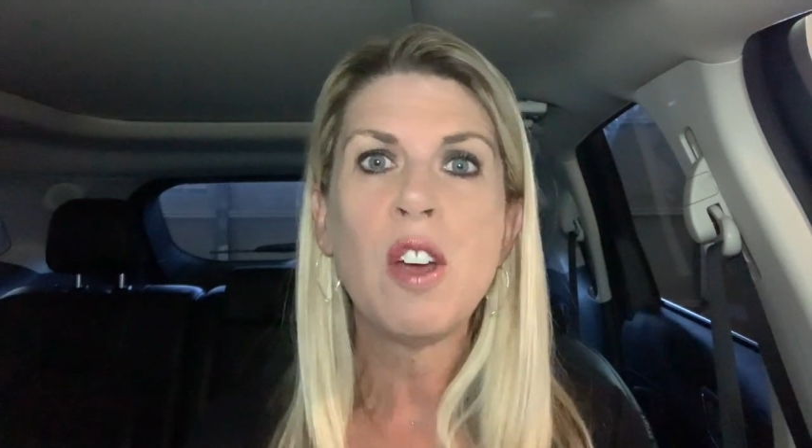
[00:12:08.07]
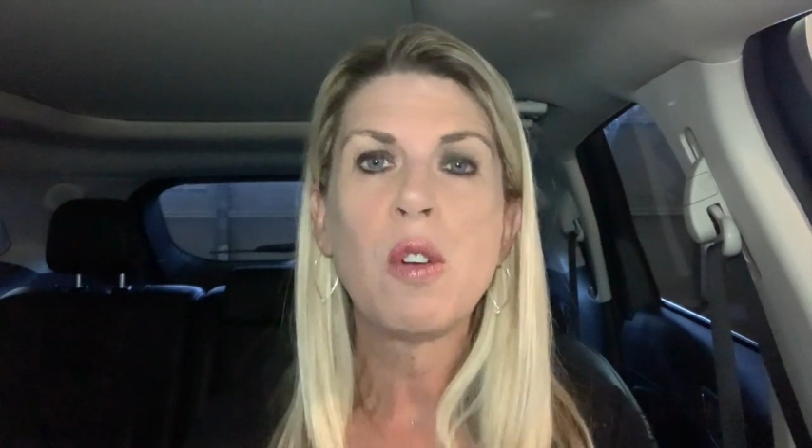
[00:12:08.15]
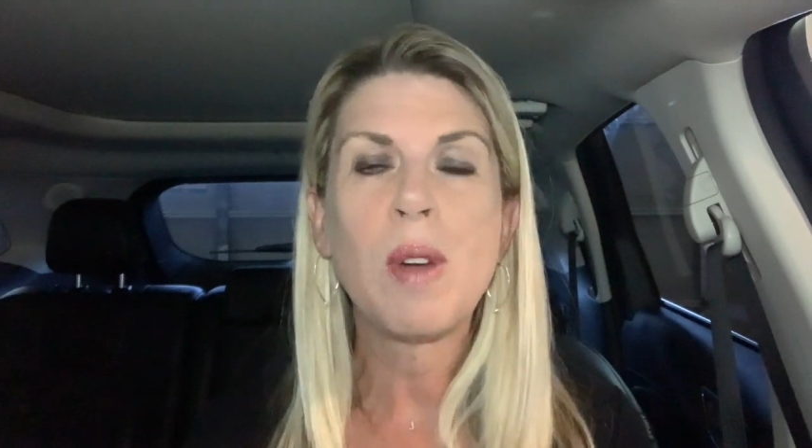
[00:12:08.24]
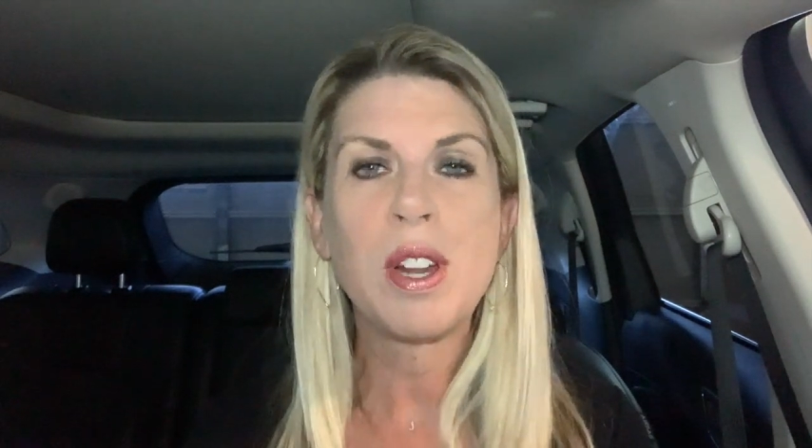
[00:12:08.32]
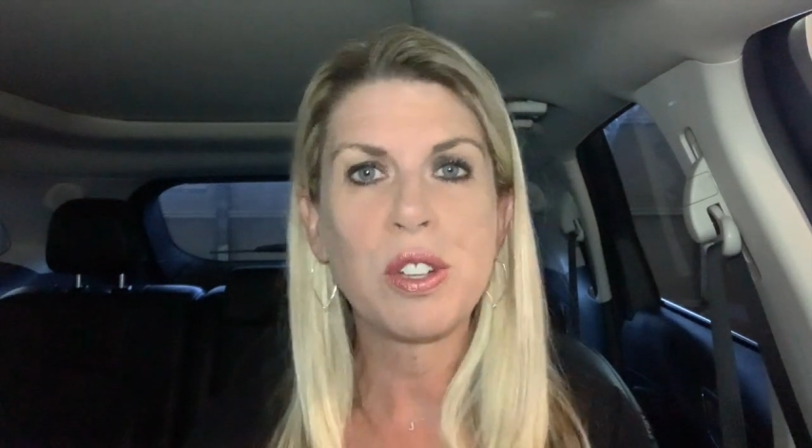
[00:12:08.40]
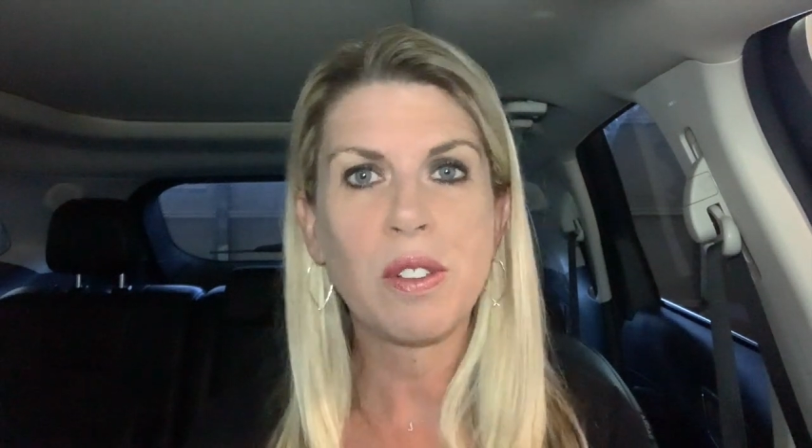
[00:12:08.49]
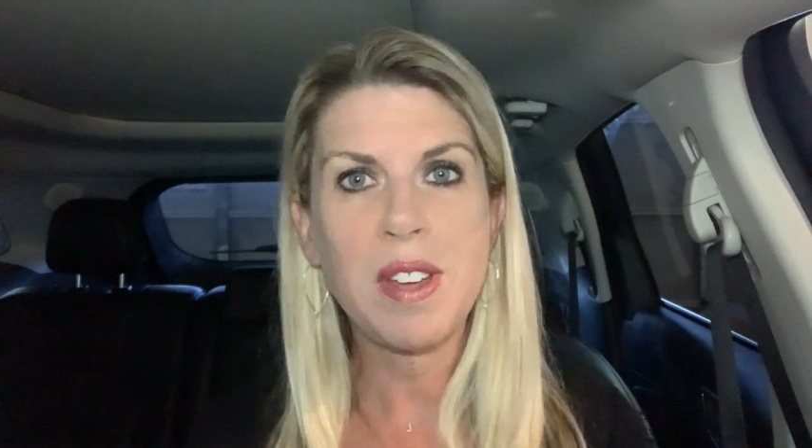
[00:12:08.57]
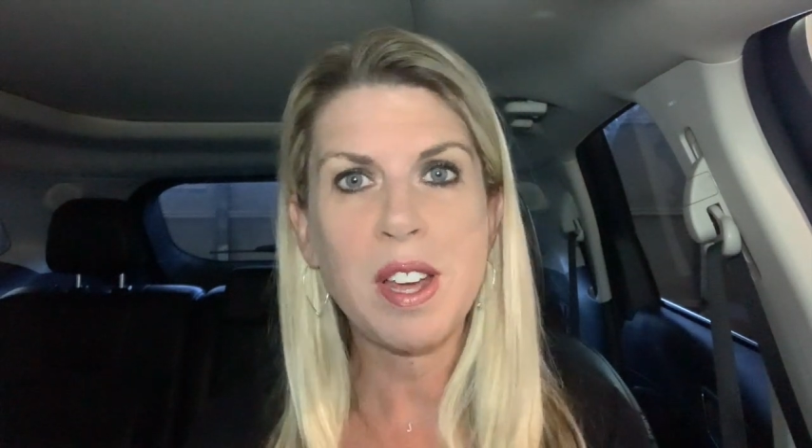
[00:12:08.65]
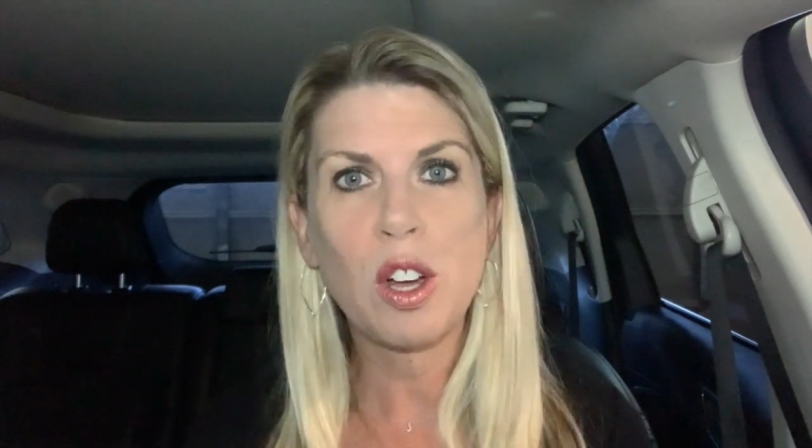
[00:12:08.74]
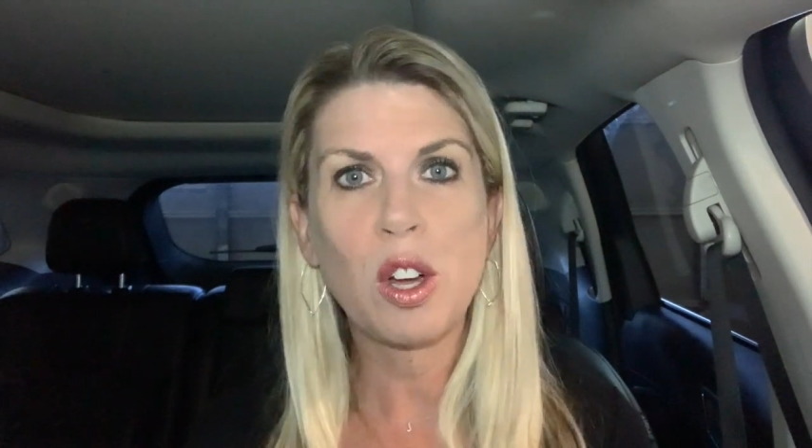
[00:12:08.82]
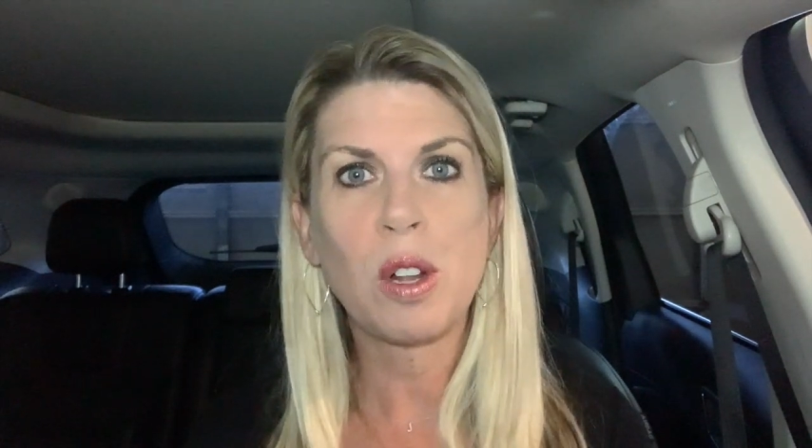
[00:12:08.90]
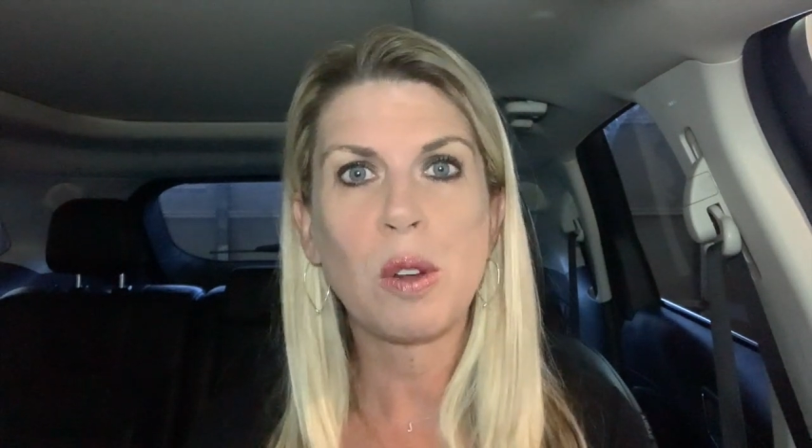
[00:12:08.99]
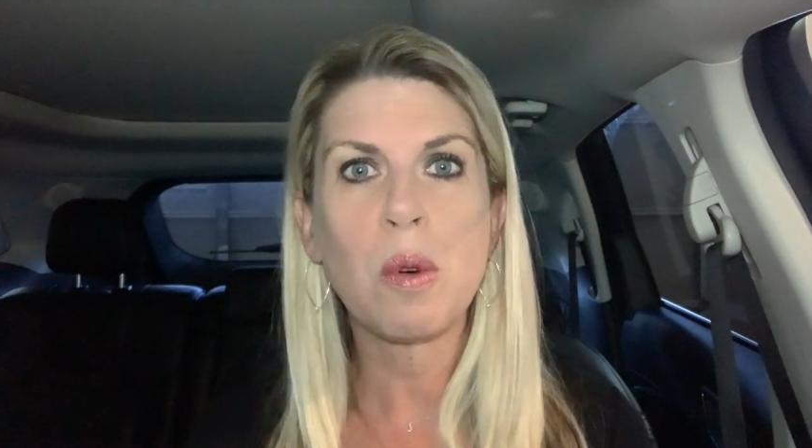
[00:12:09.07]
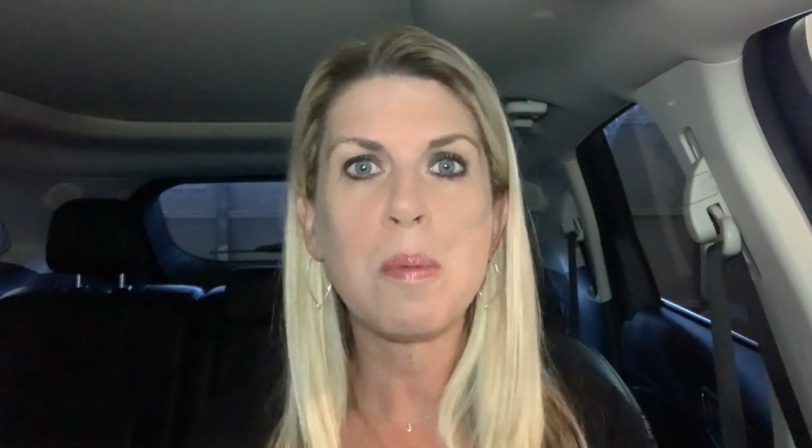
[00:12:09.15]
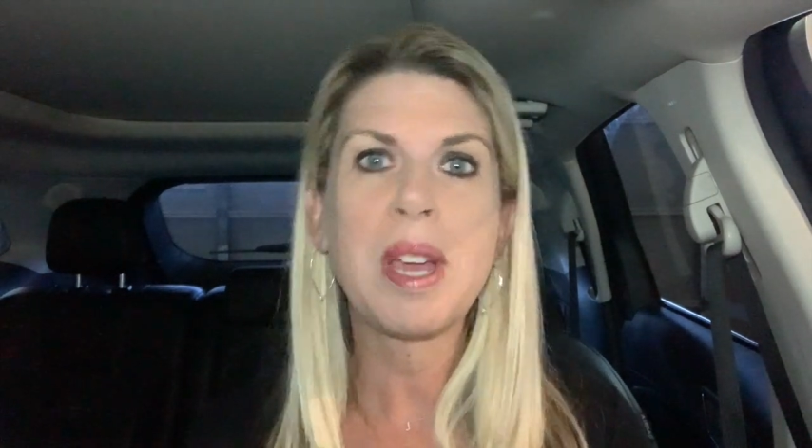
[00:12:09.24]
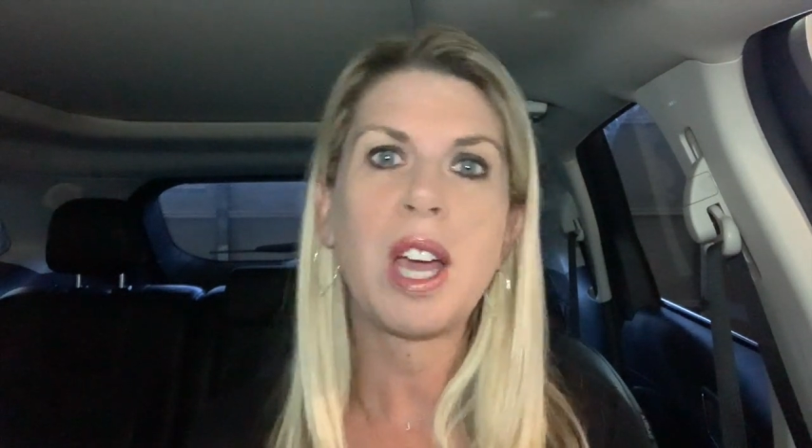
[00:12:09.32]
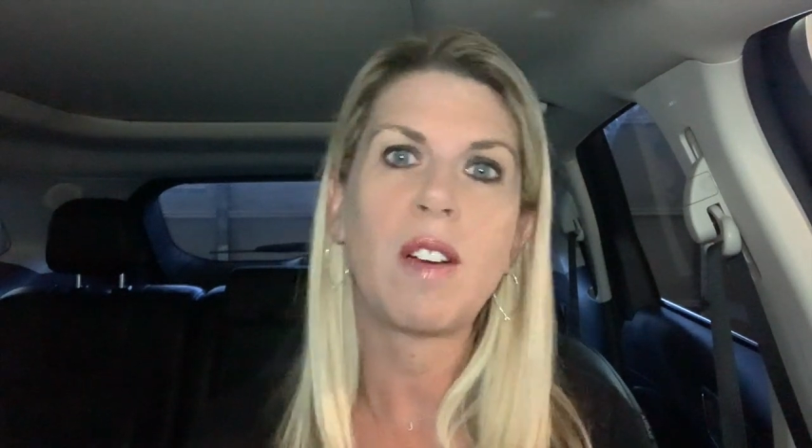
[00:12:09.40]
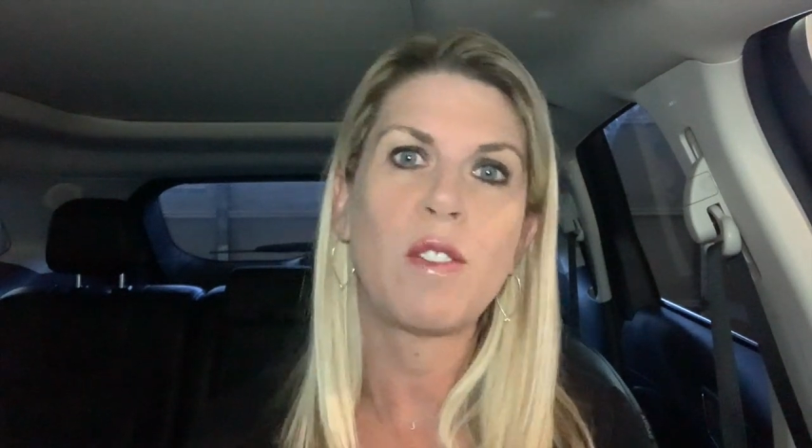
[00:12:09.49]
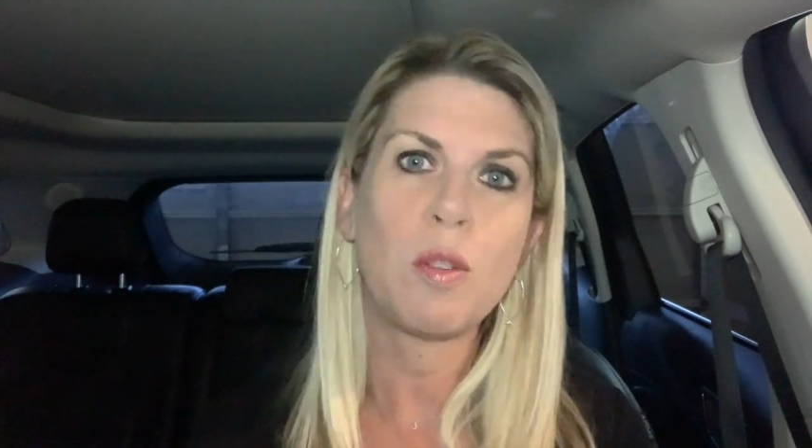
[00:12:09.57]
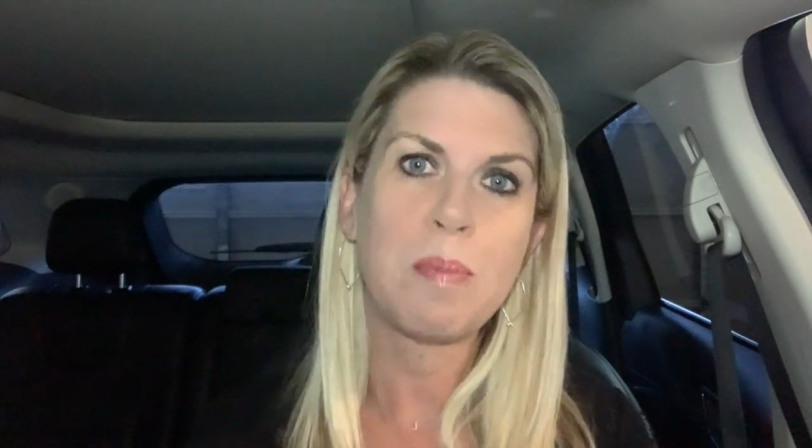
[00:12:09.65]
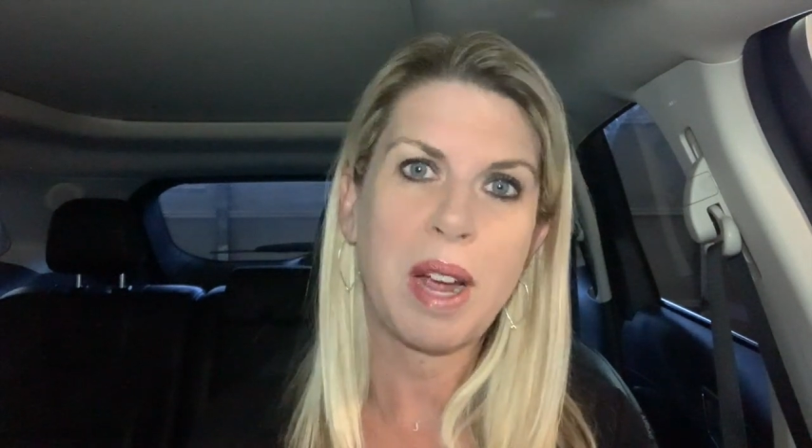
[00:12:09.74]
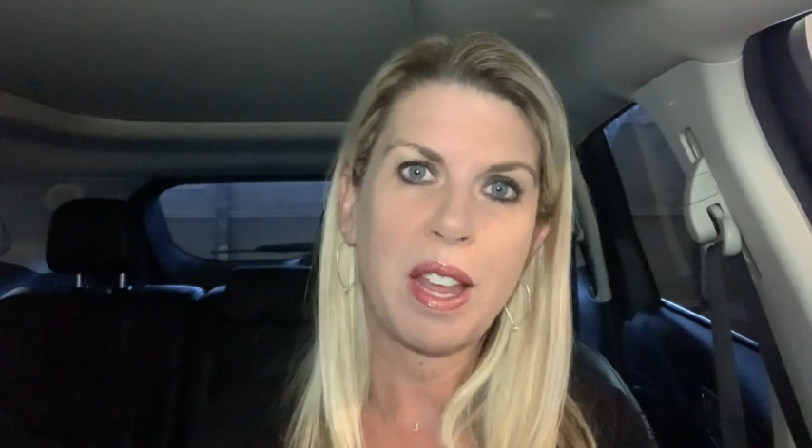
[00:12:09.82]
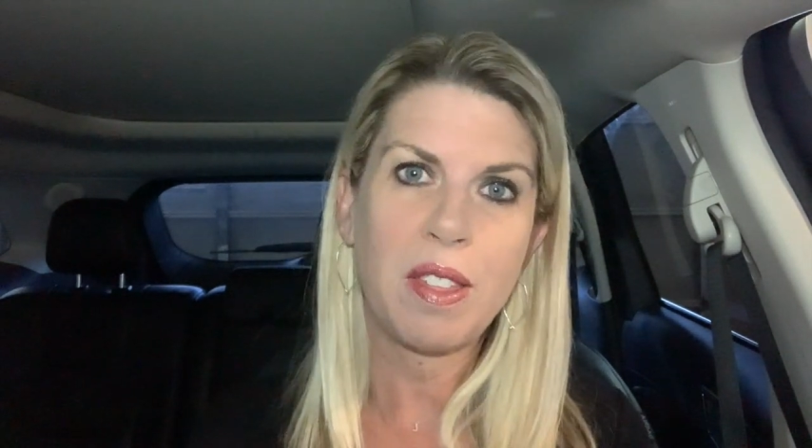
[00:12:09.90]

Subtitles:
rental vehicle will be covered by